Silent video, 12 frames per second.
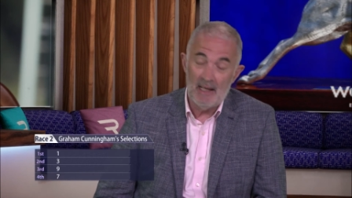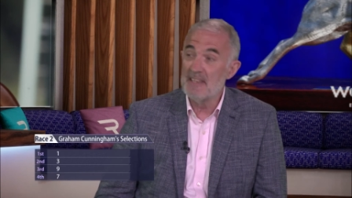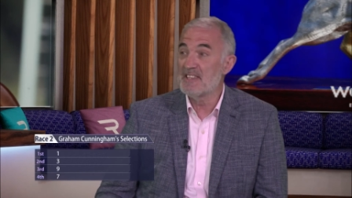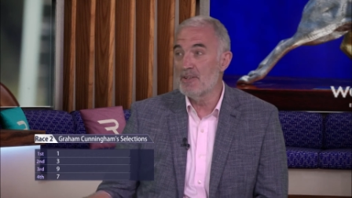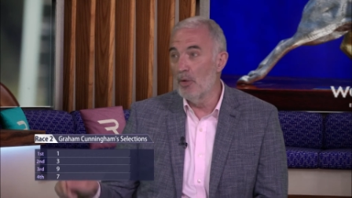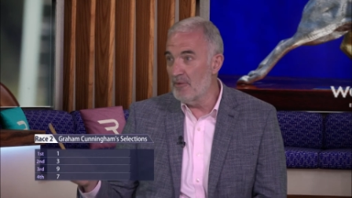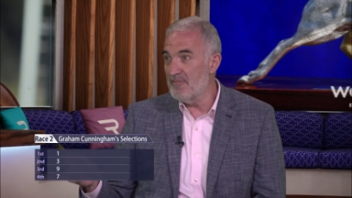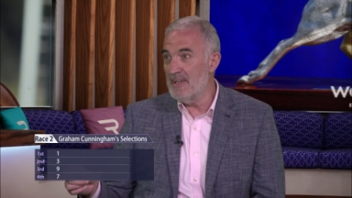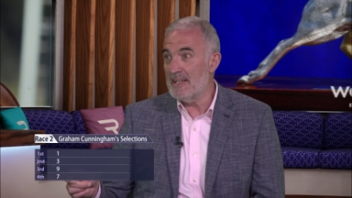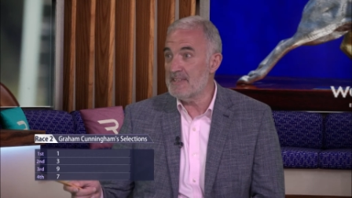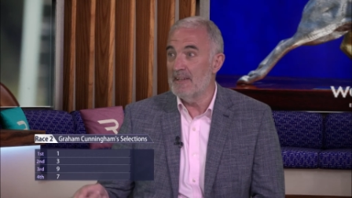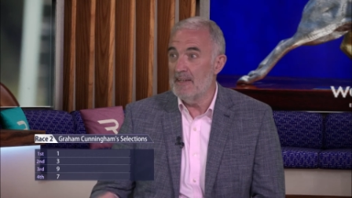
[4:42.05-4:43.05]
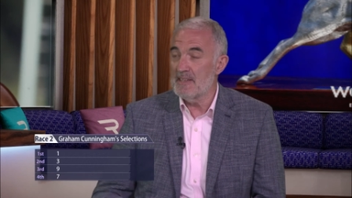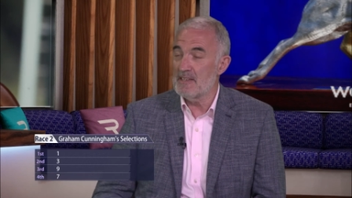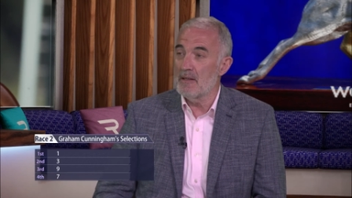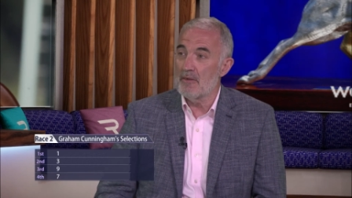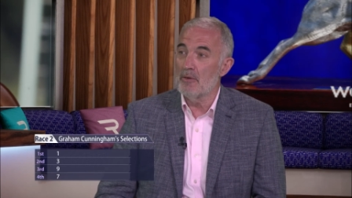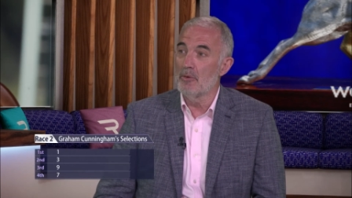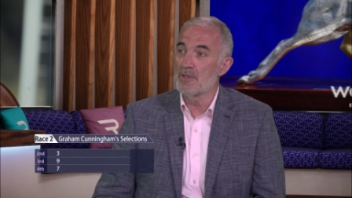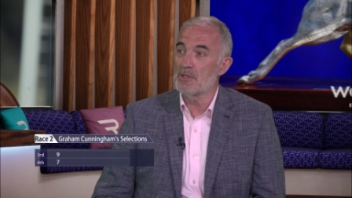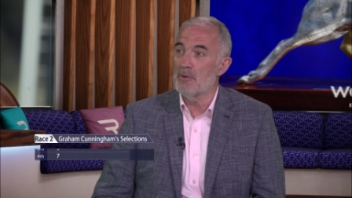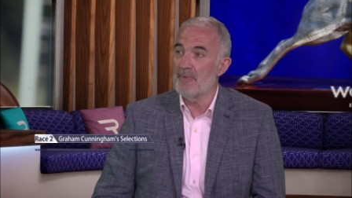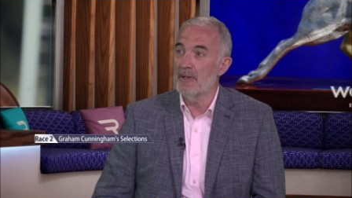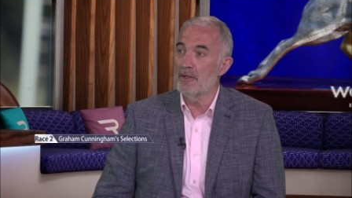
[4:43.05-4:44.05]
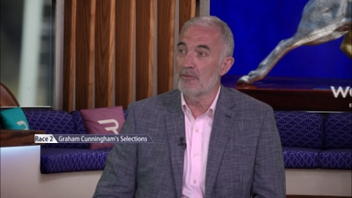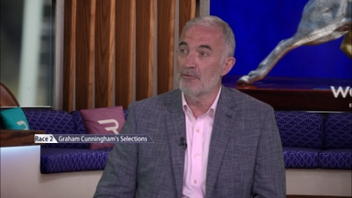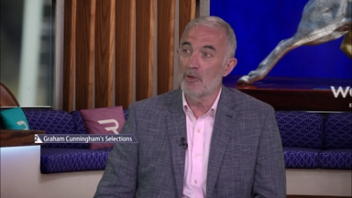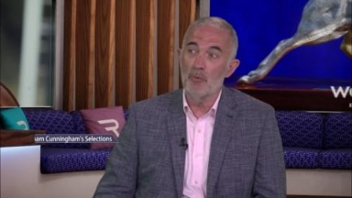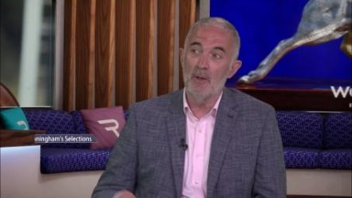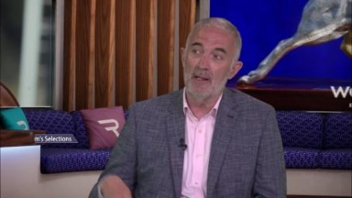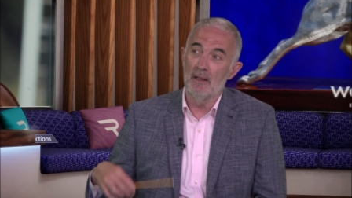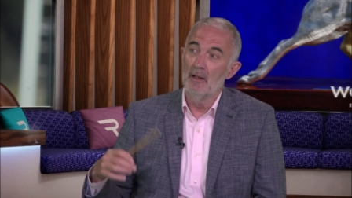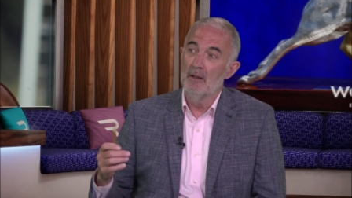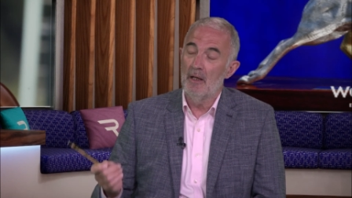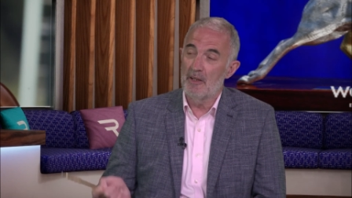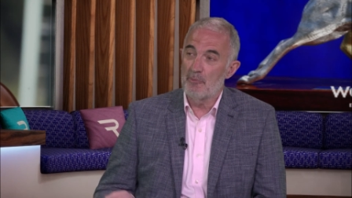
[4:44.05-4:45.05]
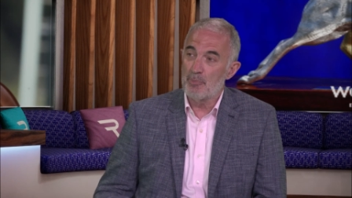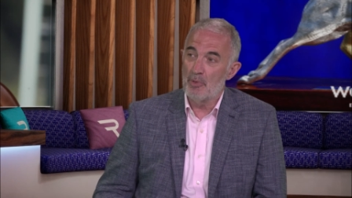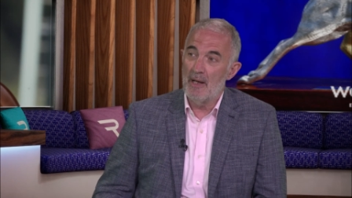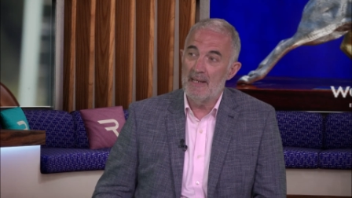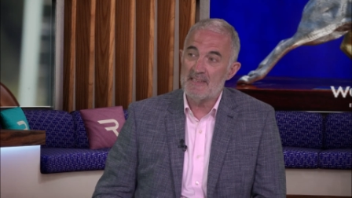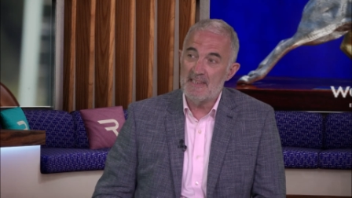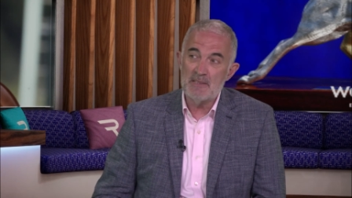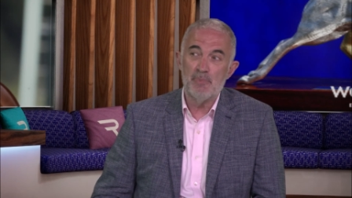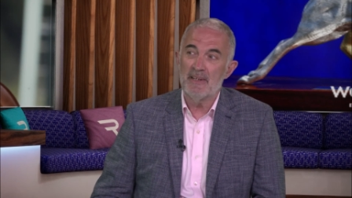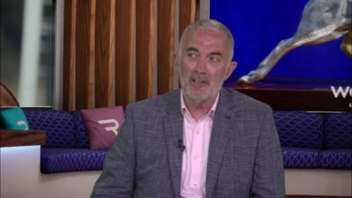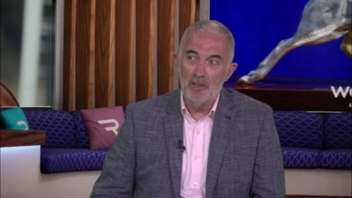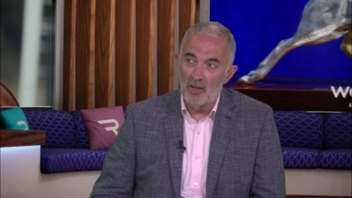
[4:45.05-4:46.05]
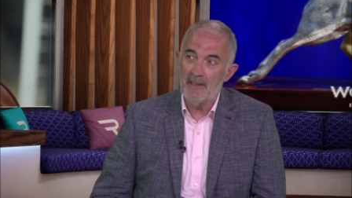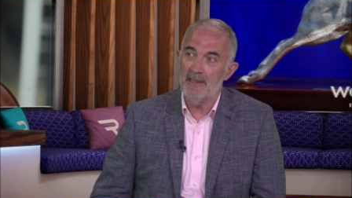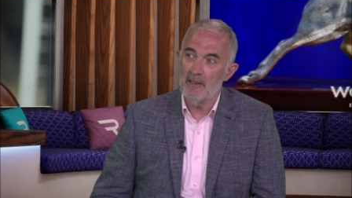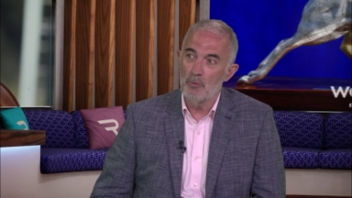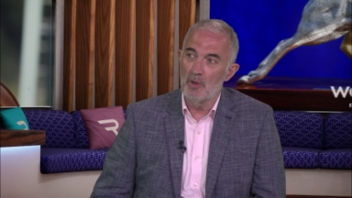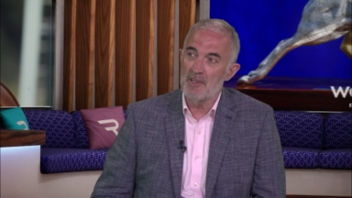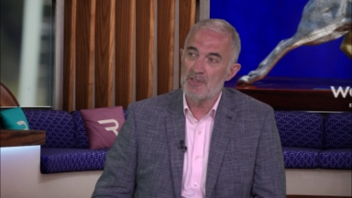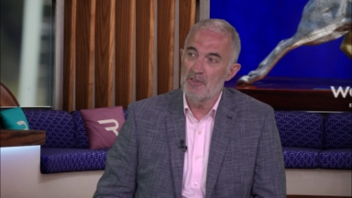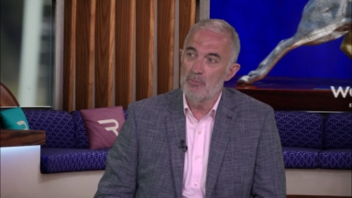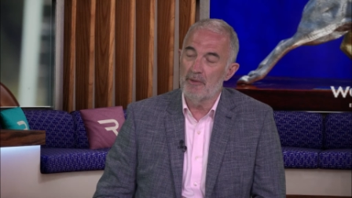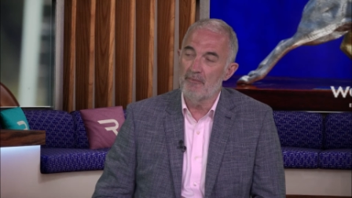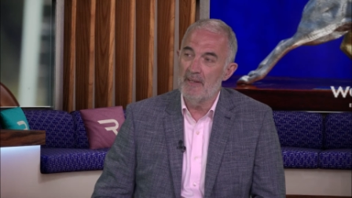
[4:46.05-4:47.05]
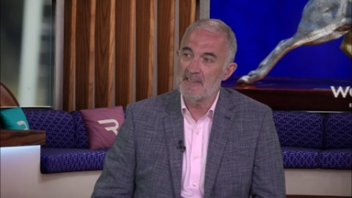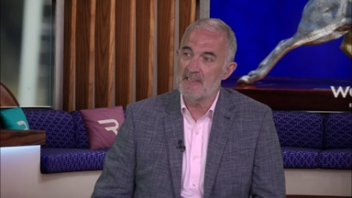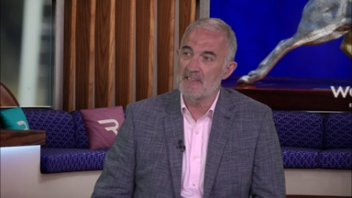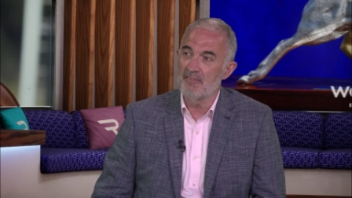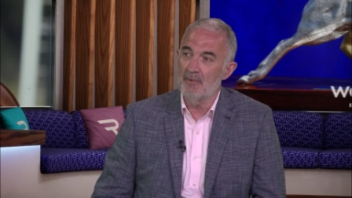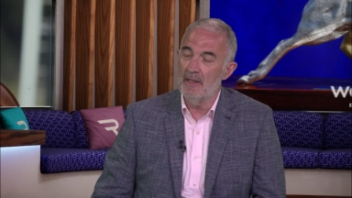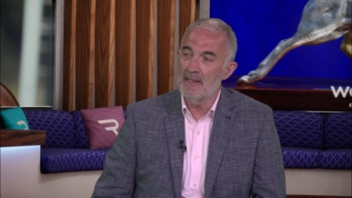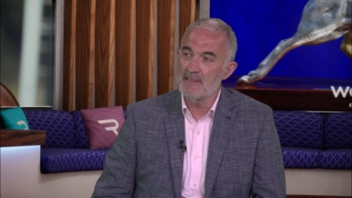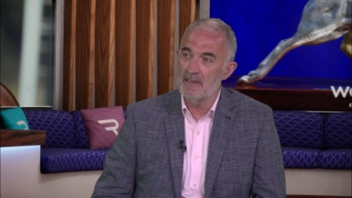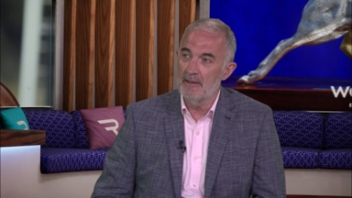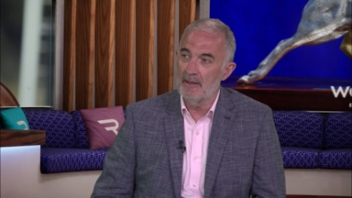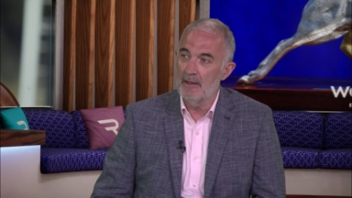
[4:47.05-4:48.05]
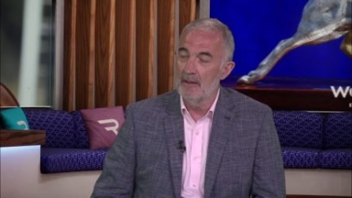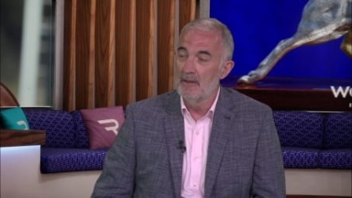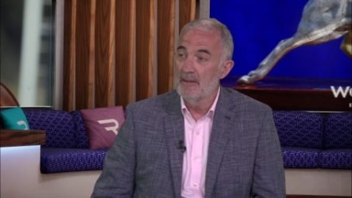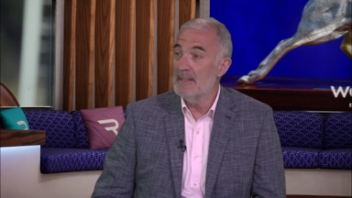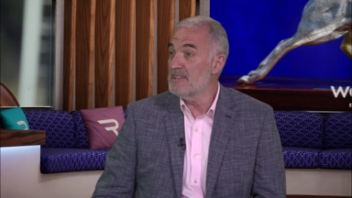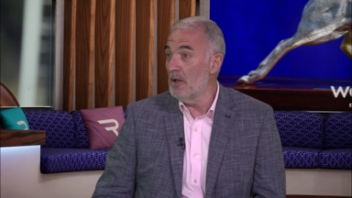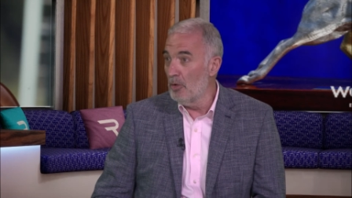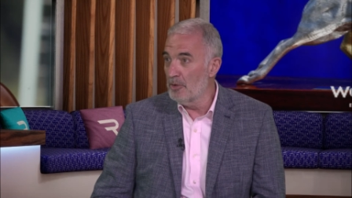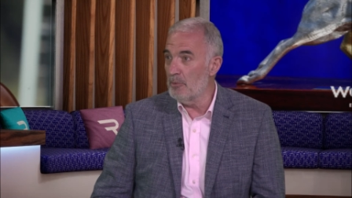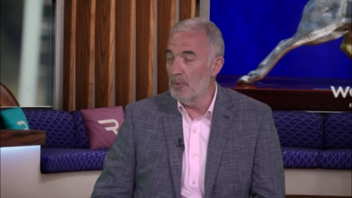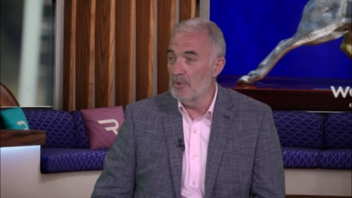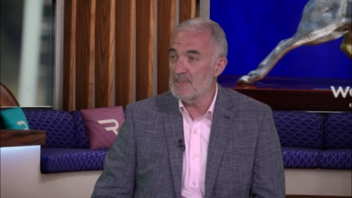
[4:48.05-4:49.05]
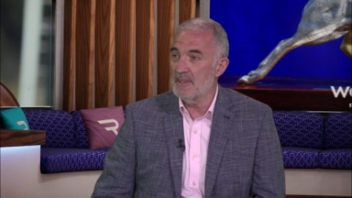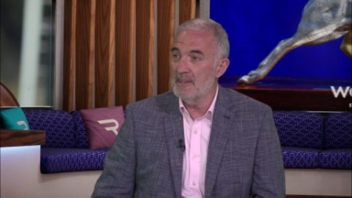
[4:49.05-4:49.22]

And Stone of Destiny is another horse who I think can run yes. well at a price. He's been unlucky in one or two big races of late, and uh, he's a hold-up horse.